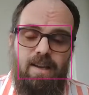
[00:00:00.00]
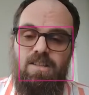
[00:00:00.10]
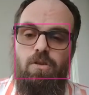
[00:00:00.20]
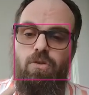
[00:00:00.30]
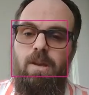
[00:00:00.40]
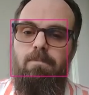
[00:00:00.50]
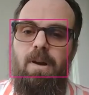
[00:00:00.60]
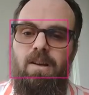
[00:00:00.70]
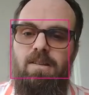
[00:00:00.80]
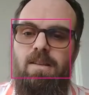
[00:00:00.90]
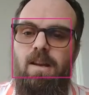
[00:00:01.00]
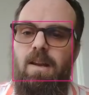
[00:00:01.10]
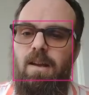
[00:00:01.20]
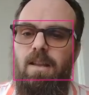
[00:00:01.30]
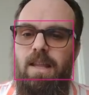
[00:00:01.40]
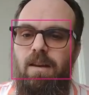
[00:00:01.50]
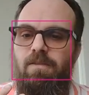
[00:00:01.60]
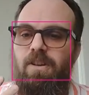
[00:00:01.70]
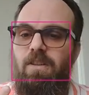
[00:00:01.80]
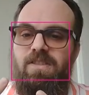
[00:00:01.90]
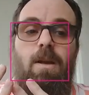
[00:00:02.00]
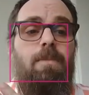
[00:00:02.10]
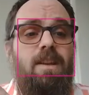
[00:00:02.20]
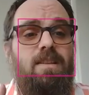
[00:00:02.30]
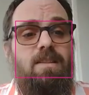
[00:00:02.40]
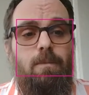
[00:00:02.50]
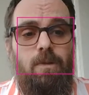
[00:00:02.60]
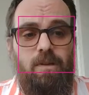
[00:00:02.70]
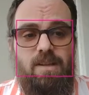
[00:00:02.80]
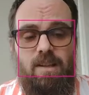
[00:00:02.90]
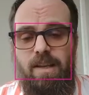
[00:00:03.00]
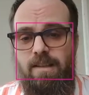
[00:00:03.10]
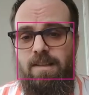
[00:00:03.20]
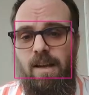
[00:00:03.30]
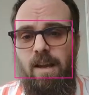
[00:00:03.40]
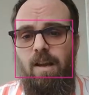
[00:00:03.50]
It's usually bugs that involve something similar to this